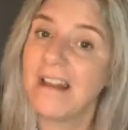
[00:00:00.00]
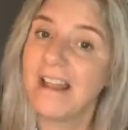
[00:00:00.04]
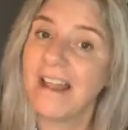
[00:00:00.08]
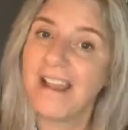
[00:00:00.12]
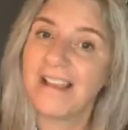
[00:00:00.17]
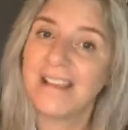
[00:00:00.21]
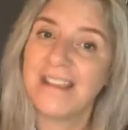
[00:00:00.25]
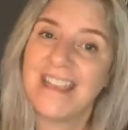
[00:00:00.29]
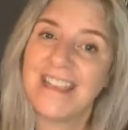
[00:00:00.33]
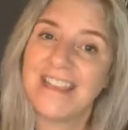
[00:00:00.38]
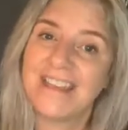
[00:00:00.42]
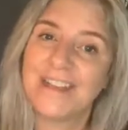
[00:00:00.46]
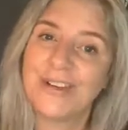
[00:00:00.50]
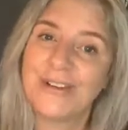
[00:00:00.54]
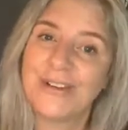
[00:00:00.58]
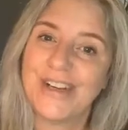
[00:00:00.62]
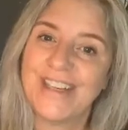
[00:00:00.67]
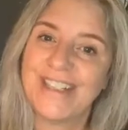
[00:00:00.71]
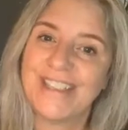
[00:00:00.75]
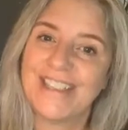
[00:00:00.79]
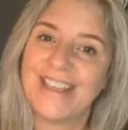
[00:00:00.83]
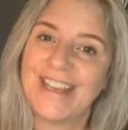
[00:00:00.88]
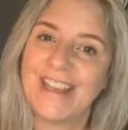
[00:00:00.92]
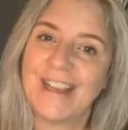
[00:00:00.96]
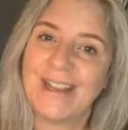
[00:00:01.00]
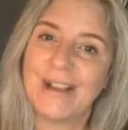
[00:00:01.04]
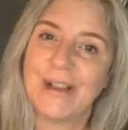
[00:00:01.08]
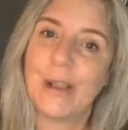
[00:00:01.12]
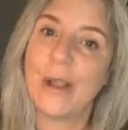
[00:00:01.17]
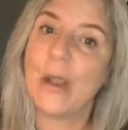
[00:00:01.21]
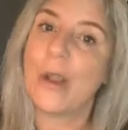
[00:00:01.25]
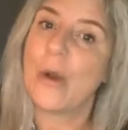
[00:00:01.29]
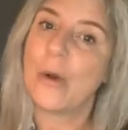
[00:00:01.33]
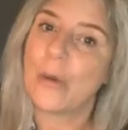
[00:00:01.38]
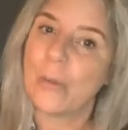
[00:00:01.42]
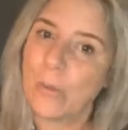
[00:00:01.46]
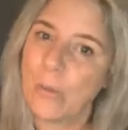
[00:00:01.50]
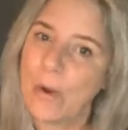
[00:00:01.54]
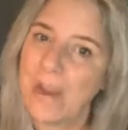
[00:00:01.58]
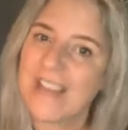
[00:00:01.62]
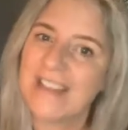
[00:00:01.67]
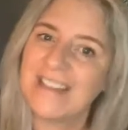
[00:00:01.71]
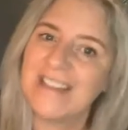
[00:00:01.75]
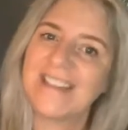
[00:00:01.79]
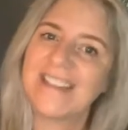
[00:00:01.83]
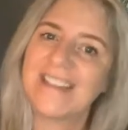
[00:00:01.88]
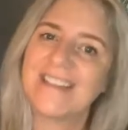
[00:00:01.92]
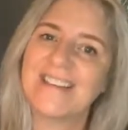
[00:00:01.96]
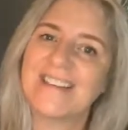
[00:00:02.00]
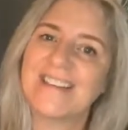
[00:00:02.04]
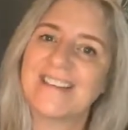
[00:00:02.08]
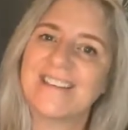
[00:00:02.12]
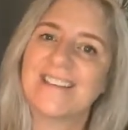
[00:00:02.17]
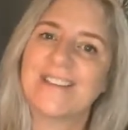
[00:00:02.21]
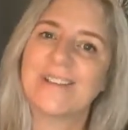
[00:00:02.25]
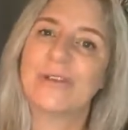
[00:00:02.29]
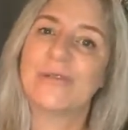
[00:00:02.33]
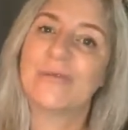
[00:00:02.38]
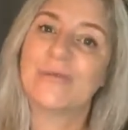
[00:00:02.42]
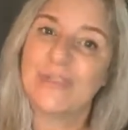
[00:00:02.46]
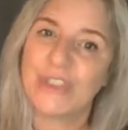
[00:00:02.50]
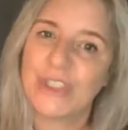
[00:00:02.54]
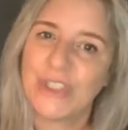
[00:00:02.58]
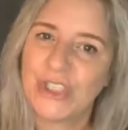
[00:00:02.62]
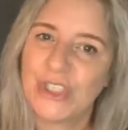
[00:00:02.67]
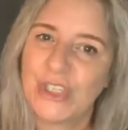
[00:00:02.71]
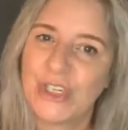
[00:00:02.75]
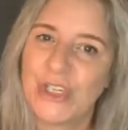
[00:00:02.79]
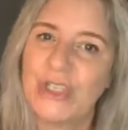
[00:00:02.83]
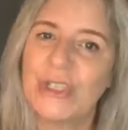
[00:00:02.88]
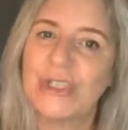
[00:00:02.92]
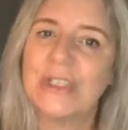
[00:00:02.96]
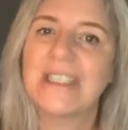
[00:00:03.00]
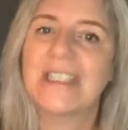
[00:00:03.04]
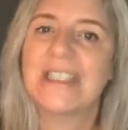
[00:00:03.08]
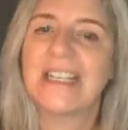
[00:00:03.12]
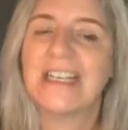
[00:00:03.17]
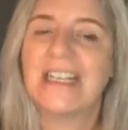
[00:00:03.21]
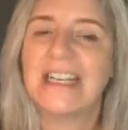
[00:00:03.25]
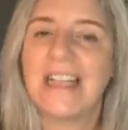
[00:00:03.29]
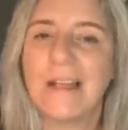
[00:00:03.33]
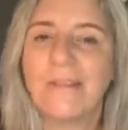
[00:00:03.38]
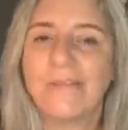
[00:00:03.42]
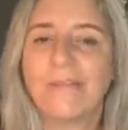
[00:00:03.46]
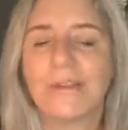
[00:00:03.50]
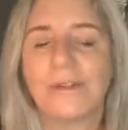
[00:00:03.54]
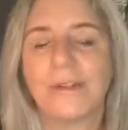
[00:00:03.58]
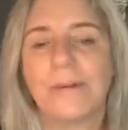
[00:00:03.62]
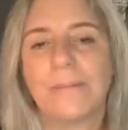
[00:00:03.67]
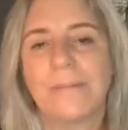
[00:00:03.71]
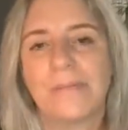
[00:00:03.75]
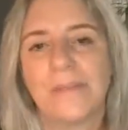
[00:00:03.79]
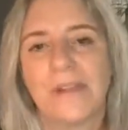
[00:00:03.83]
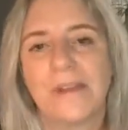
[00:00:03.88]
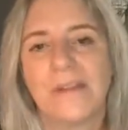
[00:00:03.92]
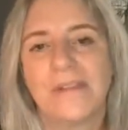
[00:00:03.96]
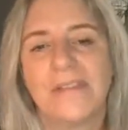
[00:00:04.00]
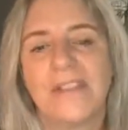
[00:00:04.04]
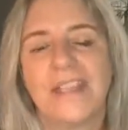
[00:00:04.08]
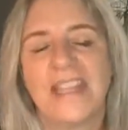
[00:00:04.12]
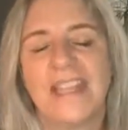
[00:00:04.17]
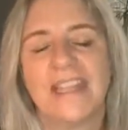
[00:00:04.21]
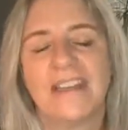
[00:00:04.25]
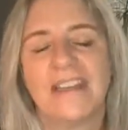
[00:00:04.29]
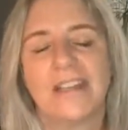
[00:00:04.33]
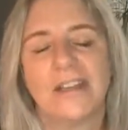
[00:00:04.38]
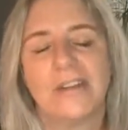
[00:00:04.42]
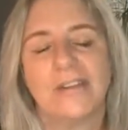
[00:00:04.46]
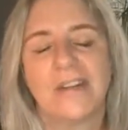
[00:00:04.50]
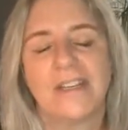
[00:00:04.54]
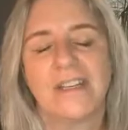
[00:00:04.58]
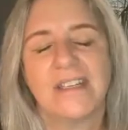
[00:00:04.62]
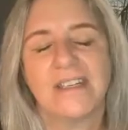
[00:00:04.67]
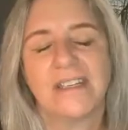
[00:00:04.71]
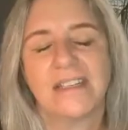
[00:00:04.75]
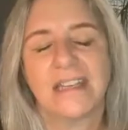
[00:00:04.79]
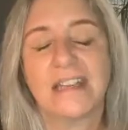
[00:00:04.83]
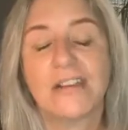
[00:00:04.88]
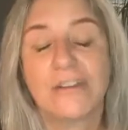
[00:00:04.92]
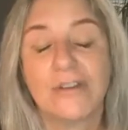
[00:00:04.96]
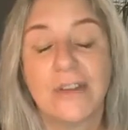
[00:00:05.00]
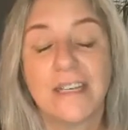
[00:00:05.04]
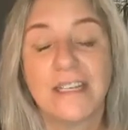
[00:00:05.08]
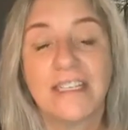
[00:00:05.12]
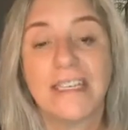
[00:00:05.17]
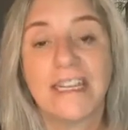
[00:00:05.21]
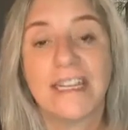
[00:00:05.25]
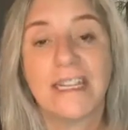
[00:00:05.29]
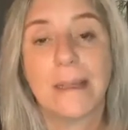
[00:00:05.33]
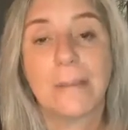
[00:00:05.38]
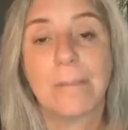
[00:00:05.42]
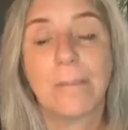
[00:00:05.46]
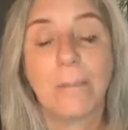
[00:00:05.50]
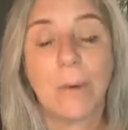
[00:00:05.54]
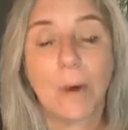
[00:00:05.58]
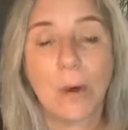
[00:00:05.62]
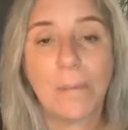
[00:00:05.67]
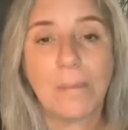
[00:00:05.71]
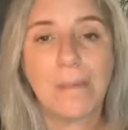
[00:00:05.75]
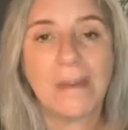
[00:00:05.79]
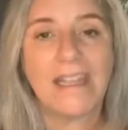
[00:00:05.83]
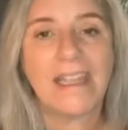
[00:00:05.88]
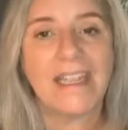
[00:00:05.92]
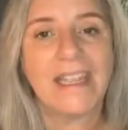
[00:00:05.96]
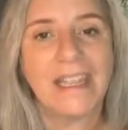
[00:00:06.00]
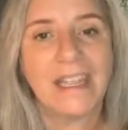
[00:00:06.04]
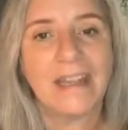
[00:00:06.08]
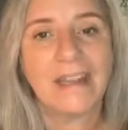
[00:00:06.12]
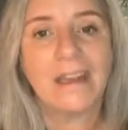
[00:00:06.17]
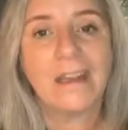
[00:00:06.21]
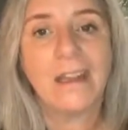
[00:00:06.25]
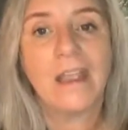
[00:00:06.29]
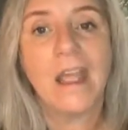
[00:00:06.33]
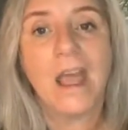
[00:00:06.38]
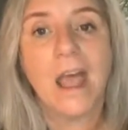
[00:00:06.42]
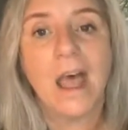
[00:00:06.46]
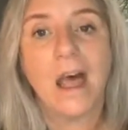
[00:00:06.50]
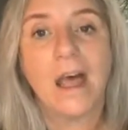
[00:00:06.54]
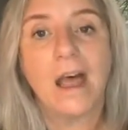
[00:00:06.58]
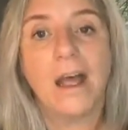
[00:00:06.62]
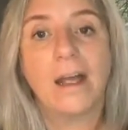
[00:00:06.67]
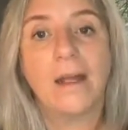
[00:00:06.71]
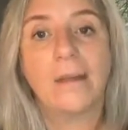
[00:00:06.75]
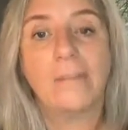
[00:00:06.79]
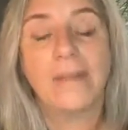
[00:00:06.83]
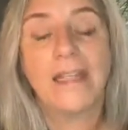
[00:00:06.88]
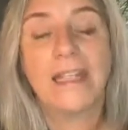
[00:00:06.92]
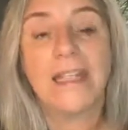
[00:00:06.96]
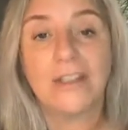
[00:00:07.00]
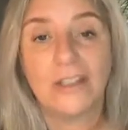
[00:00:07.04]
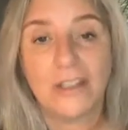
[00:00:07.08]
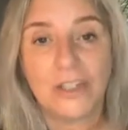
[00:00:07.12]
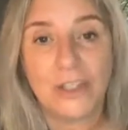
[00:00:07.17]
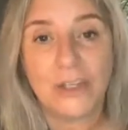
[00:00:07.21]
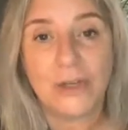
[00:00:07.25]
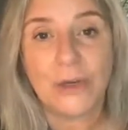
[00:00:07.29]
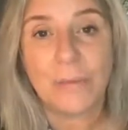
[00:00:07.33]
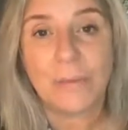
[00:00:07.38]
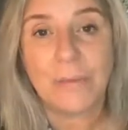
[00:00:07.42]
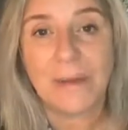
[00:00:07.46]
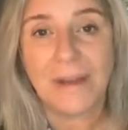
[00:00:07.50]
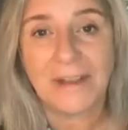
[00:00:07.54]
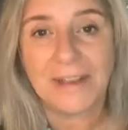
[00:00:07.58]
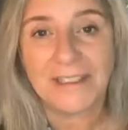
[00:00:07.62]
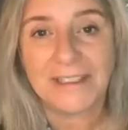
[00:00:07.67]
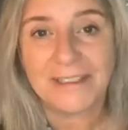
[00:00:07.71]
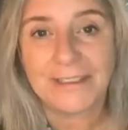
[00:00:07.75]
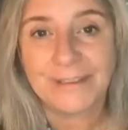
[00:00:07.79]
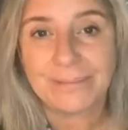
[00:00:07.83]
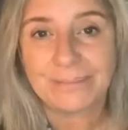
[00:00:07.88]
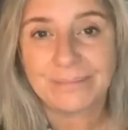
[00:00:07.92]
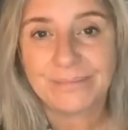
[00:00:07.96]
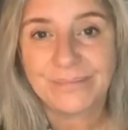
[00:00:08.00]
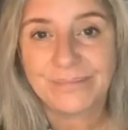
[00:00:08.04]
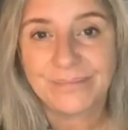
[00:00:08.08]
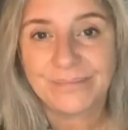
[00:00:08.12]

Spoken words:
Like the inner critic, we can start to reduce the level of the inner critic popping in into your mind.